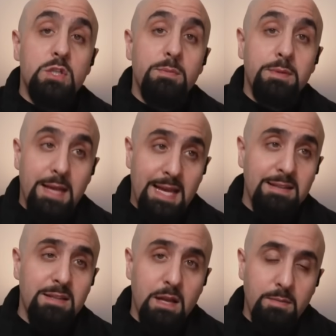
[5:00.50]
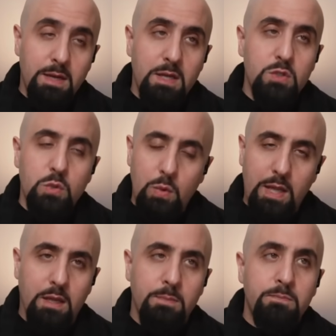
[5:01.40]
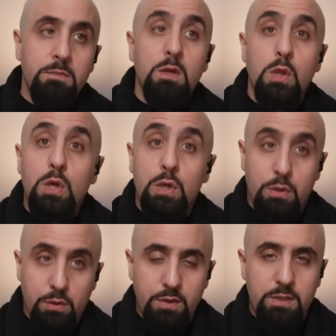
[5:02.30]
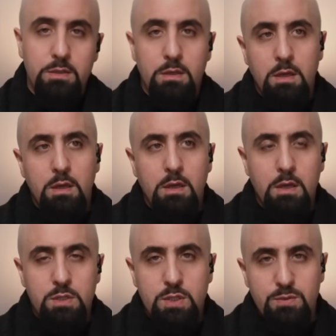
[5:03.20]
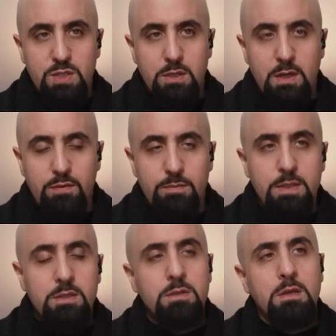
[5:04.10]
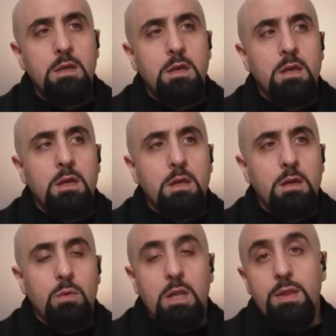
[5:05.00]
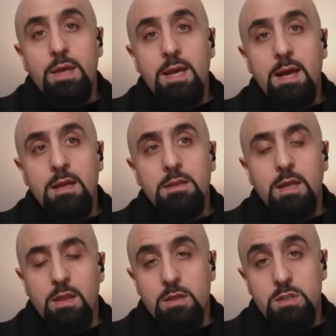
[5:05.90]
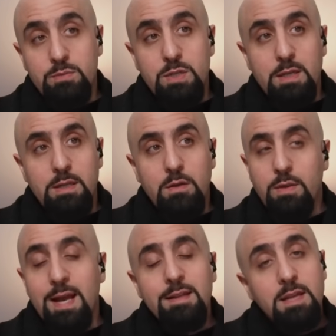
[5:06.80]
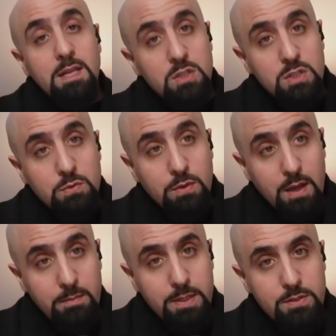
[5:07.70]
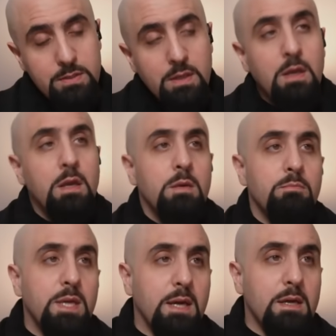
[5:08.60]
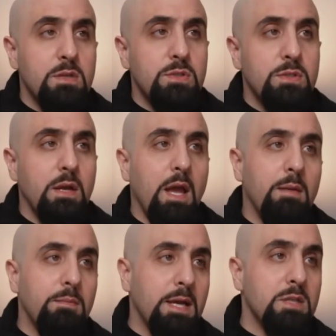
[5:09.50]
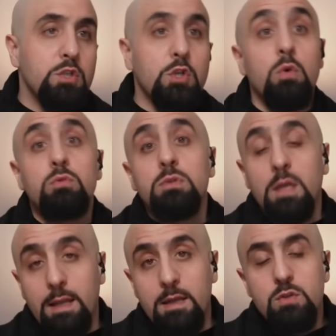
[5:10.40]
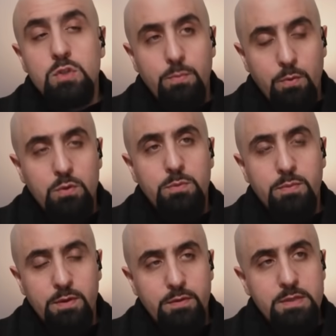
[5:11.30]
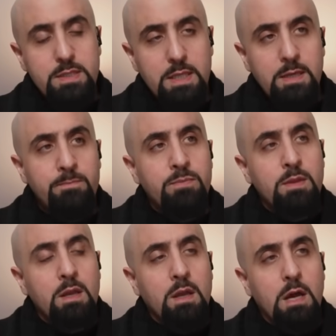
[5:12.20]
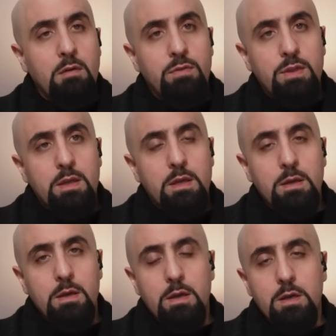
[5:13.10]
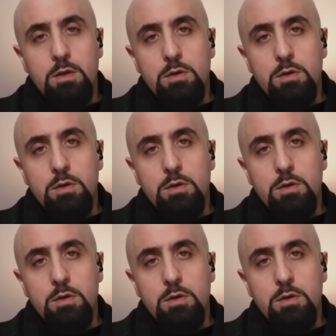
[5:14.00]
Egypt and Hamas, the current Egyptian government, Well, they had, and the Egyptian leader, they had tensions with Hamas because Hamas showed clear support previously of the